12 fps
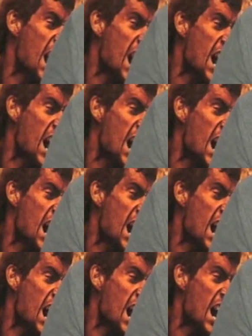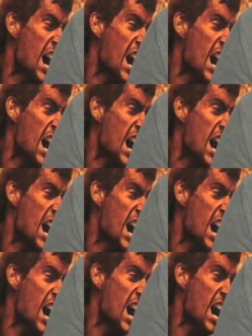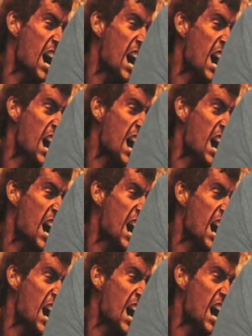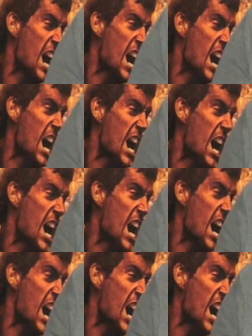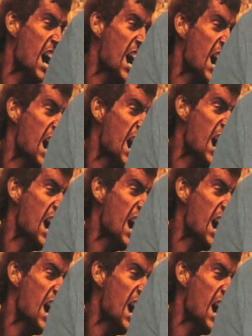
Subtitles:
(not speaking)